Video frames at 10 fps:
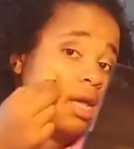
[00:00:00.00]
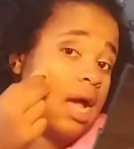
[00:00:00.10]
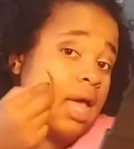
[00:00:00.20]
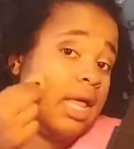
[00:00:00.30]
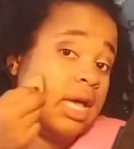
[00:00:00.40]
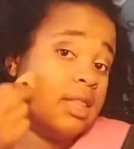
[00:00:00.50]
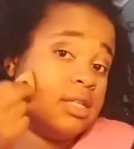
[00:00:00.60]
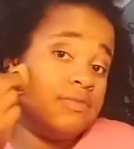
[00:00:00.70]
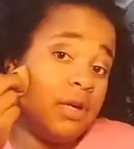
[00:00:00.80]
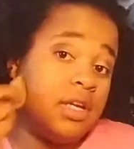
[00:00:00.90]
I like this
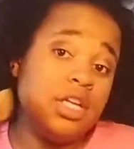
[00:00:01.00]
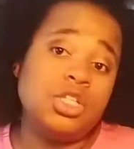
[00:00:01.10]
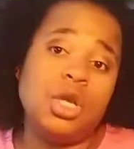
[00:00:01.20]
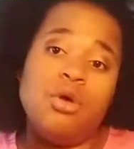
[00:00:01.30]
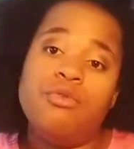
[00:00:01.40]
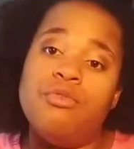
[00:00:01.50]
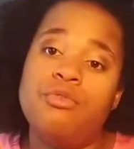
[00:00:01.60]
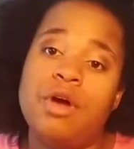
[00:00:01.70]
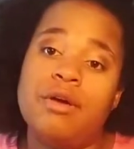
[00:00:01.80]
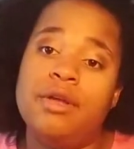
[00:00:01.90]
foundation
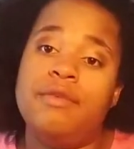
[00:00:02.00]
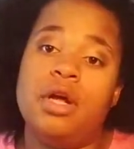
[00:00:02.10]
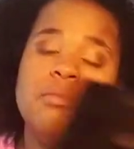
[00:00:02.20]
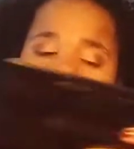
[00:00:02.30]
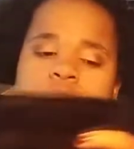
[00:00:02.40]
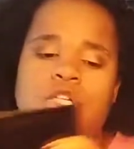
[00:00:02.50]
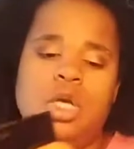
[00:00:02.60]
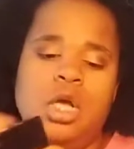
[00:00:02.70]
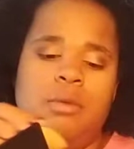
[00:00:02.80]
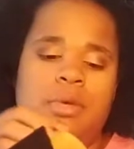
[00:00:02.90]
very, very much
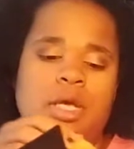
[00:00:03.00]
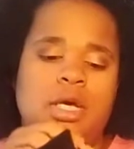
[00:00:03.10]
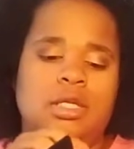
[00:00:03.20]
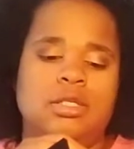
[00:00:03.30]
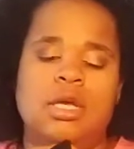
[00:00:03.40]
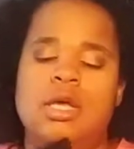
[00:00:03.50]
because